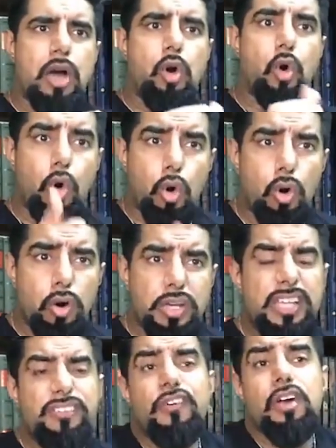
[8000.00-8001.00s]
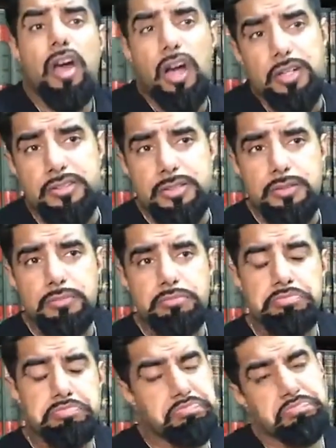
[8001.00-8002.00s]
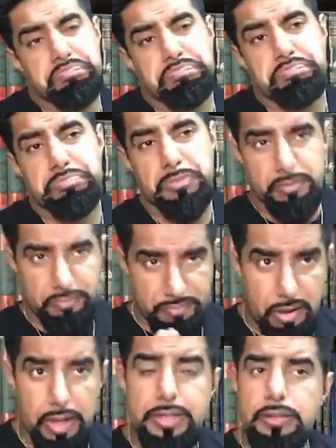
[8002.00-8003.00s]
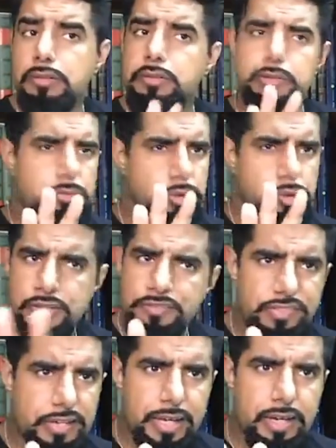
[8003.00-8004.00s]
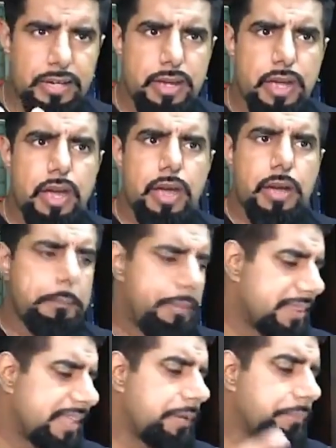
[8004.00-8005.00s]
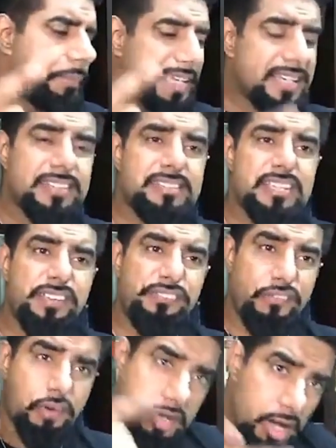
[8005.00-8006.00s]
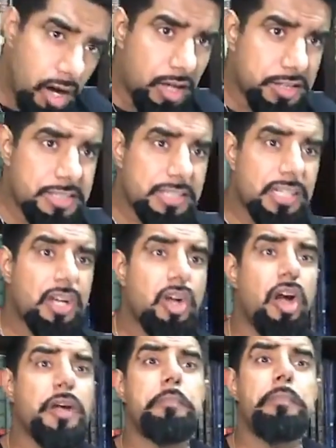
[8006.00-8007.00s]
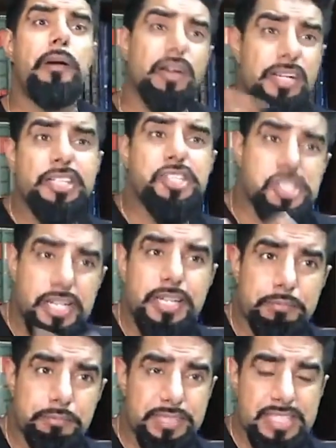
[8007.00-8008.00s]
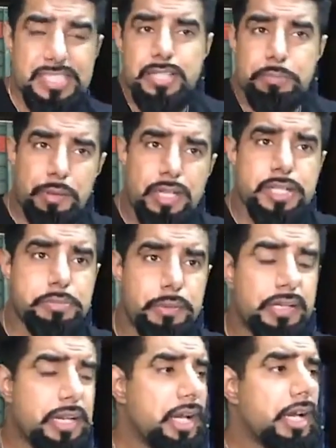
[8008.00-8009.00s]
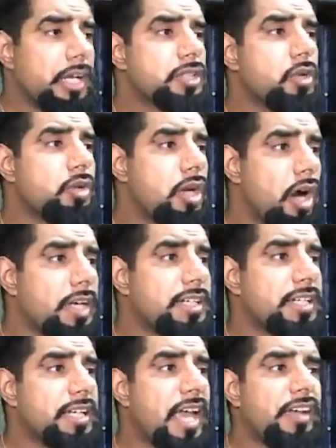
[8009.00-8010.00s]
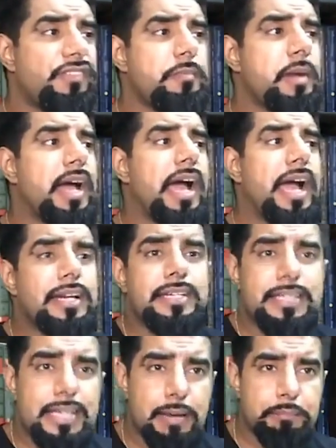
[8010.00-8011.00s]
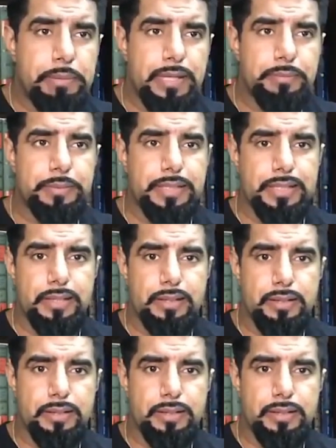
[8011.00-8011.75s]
Or he forgot. Fine, you can forget. But then because he forgot, God punished him. This is a punishment. So God gave him a handicapped baby.